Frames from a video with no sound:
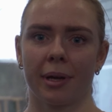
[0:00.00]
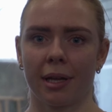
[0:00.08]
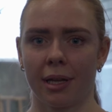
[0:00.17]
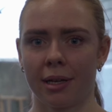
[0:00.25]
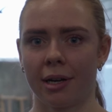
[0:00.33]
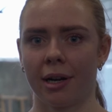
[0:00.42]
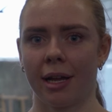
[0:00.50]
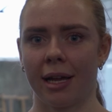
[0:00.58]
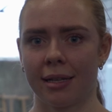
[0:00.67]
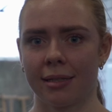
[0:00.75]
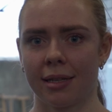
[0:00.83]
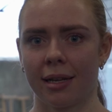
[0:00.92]
beginner
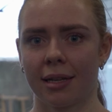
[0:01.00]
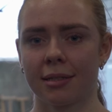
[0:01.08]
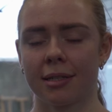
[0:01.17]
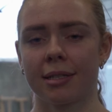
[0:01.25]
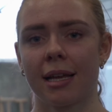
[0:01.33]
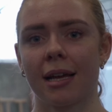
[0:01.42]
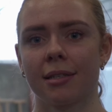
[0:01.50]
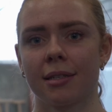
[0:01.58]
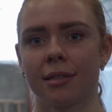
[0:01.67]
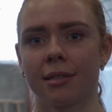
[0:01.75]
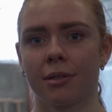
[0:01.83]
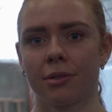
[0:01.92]
handstand
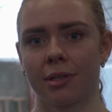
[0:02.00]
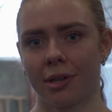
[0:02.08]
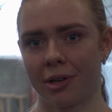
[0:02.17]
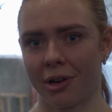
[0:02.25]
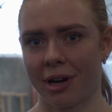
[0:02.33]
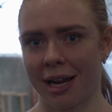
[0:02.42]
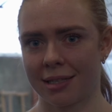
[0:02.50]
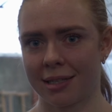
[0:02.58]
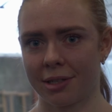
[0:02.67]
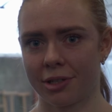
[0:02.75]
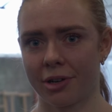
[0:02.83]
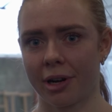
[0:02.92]
exercises to start your
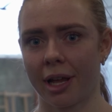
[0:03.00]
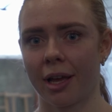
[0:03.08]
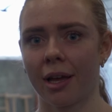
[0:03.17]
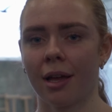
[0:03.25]
handstand journey.